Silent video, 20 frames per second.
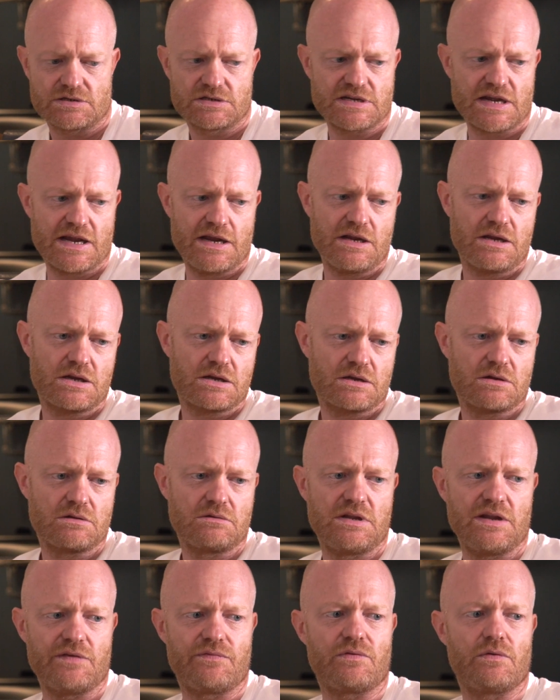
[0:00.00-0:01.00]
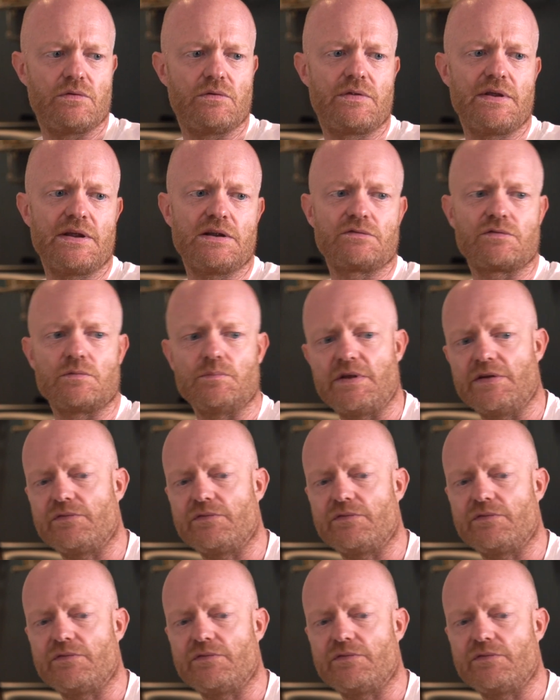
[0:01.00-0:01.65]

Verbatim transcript: take different things from